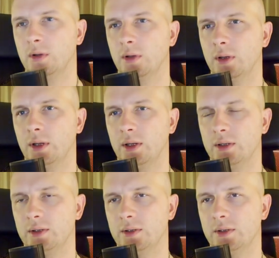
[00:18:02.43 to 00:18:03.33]

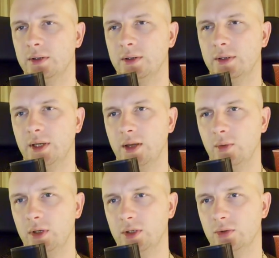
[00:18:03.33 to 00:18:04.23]
and yeah,
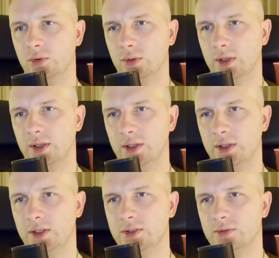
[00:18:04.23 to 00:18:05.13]
we need to edit
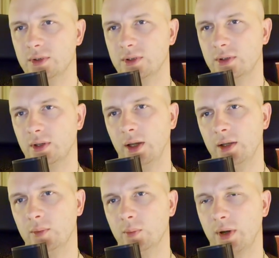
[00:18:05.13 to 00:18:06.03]
this one,
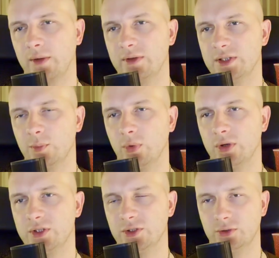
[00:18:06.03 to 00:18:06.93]
and privacy
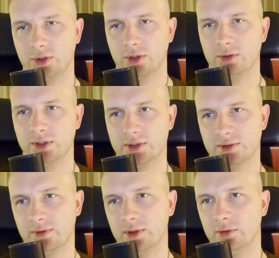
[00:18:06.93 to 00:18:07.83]
policy URL as
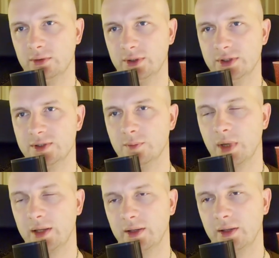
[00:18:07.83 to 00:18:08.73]
well is
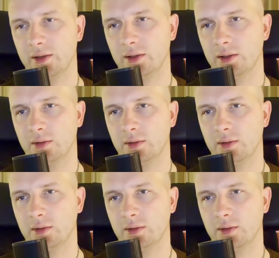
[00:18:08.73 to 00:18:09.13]
mandatory.